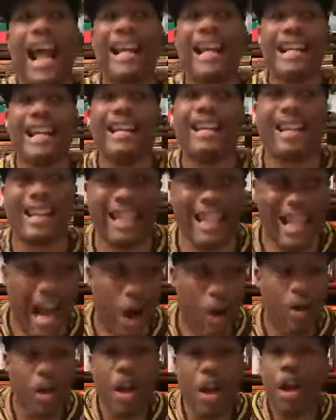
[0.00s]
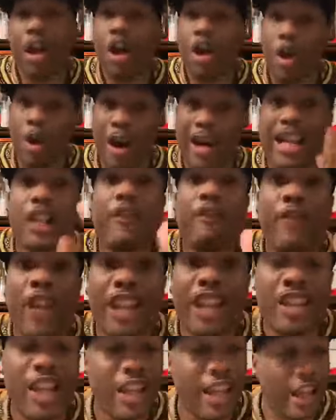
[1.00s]
need to get out on this
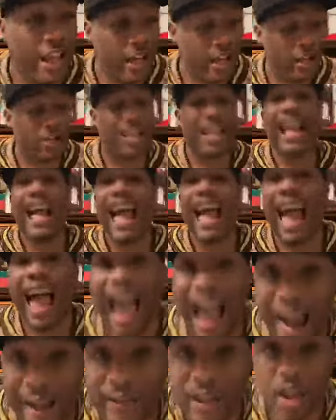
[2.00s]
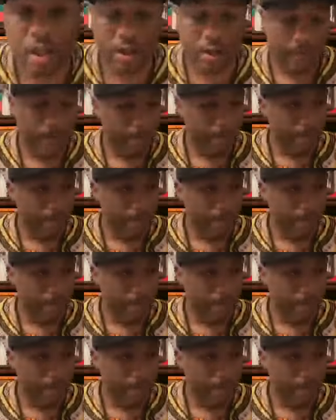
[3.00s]
50 years after